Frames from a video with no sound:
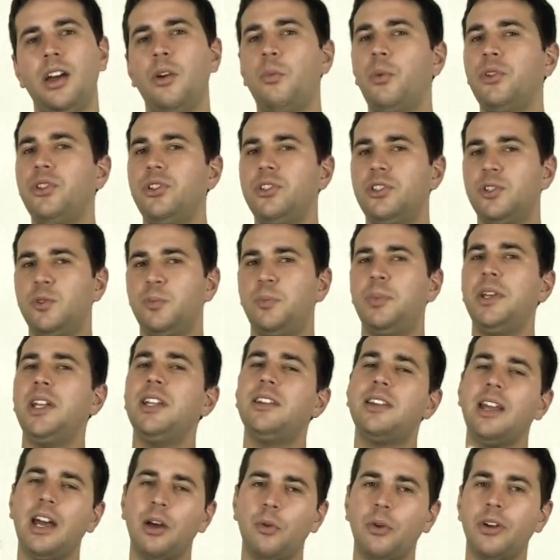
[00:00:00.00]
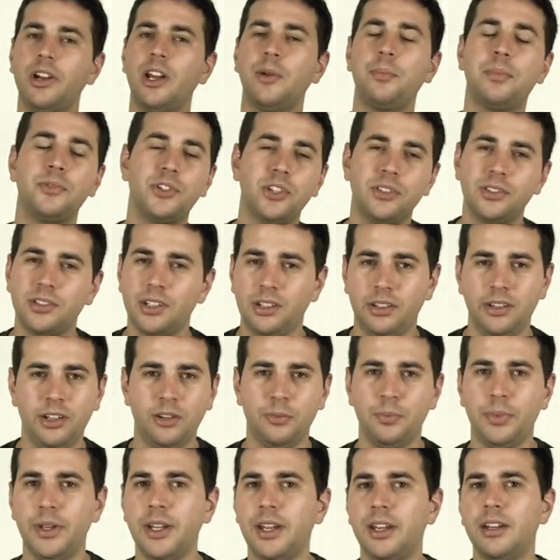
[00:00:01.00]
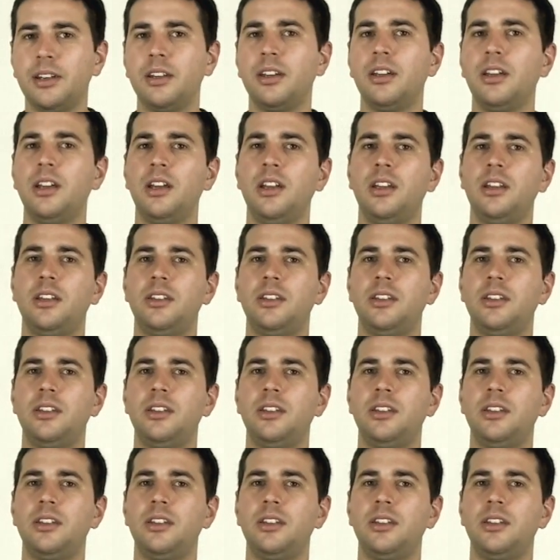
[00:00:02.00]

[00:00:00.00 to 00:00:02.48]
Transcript: And when you speed that one up just a little bit,